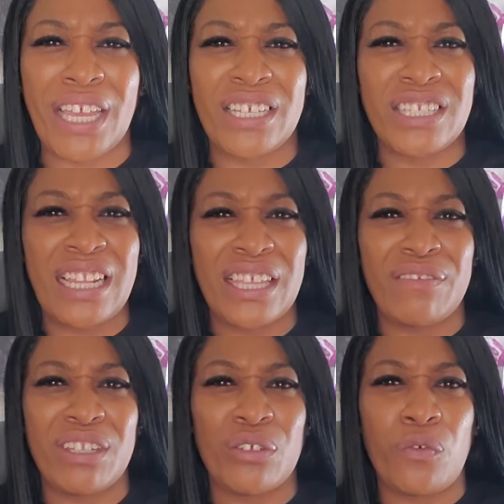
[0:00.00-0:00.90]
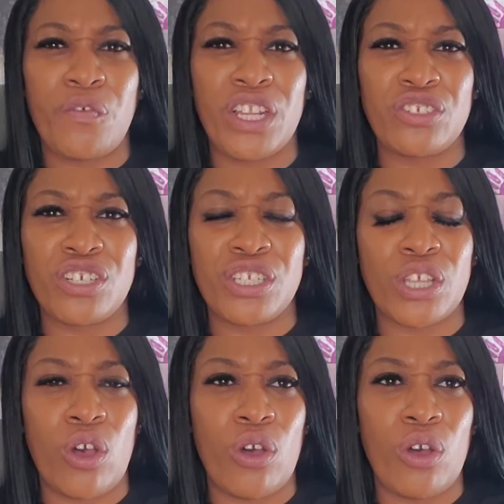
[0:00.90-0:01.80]
things. They lived in little
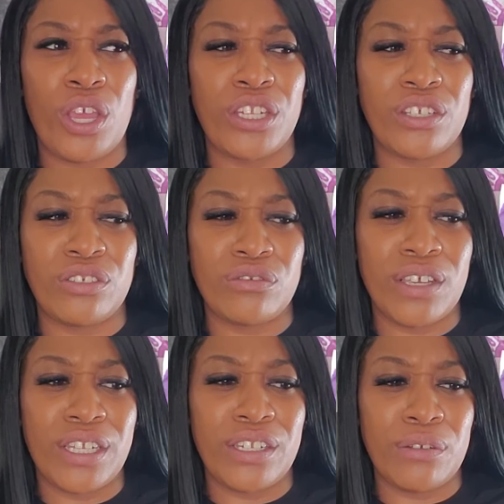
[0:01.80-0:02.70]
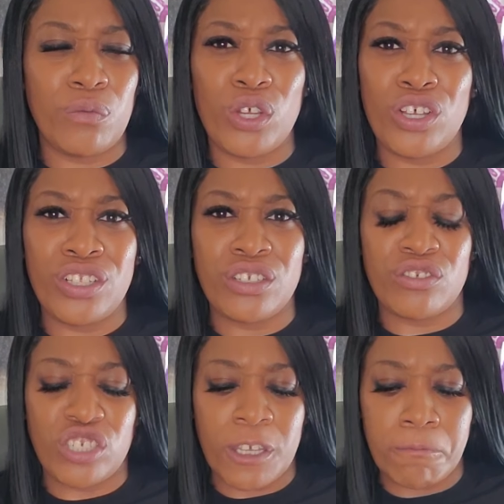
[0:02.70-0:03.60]
villages uh, uh, in the in the woods and
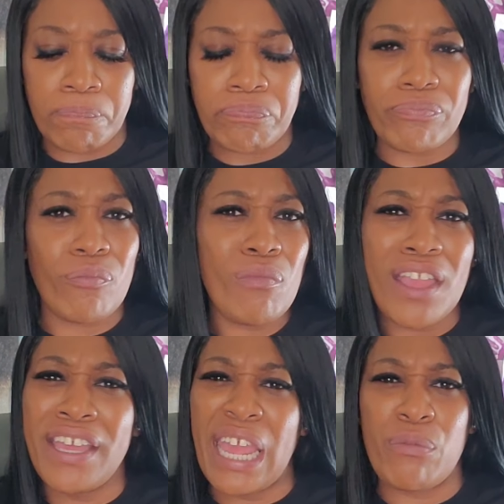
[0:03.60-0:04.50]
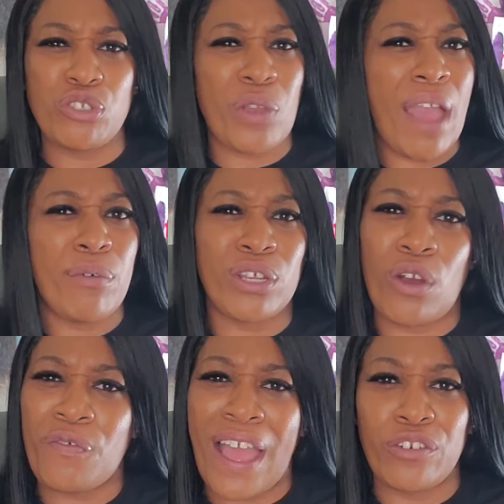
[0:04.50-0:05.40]
shit. And they would travel and
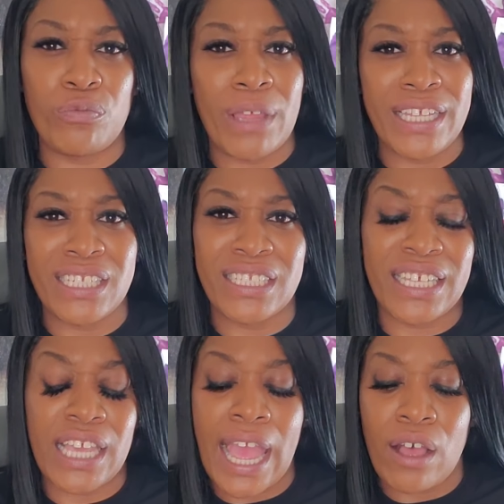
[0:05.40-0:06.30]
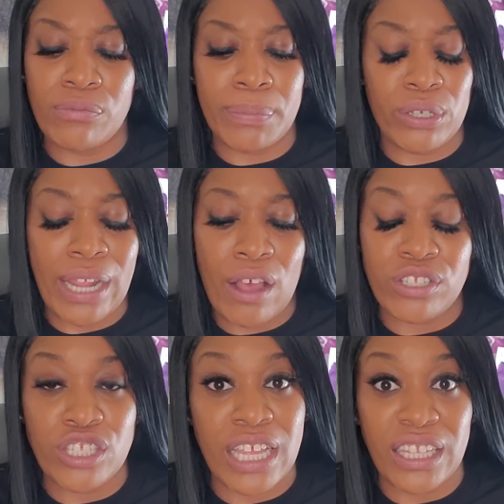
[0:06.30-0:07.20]
go find new places and get house, build
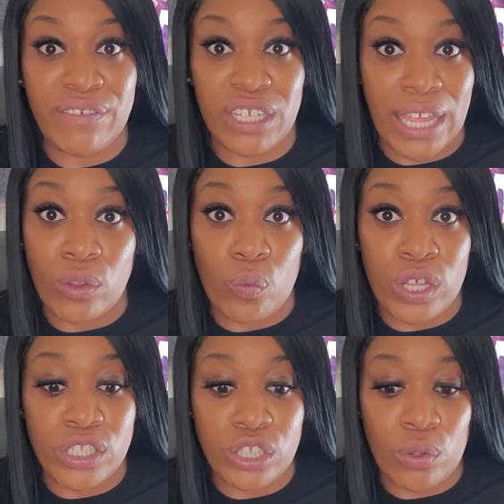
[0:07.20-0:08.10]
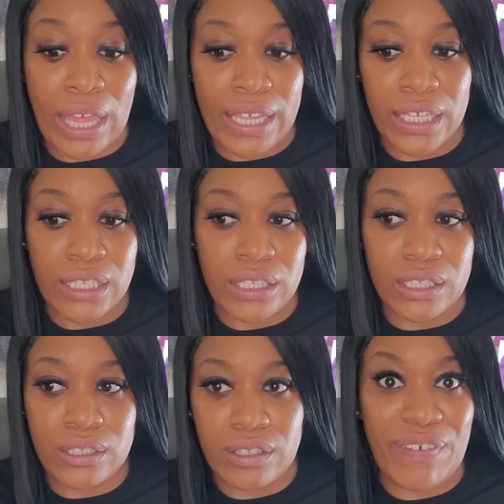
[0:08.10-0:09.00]
houses. They lived in like the woods though, like
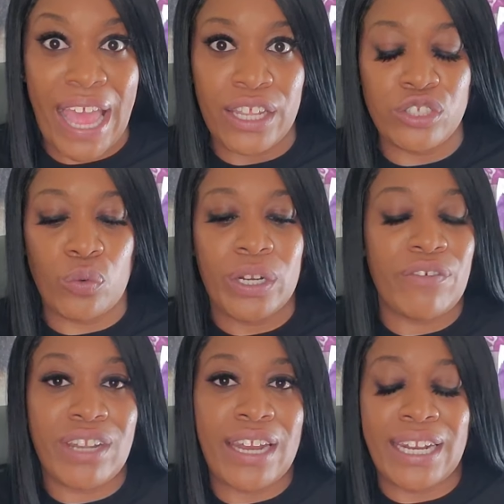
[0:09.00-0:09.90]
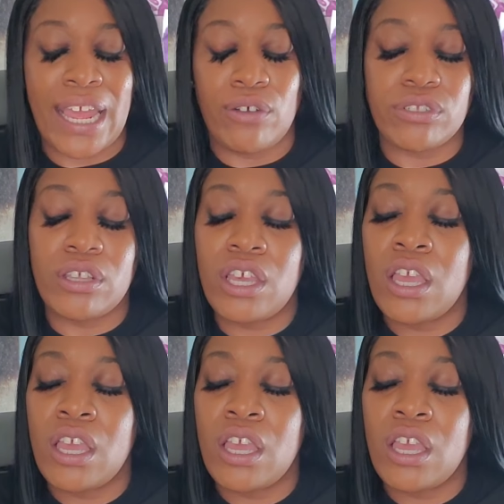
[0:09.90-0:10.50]
the valleys or whatever, not in a house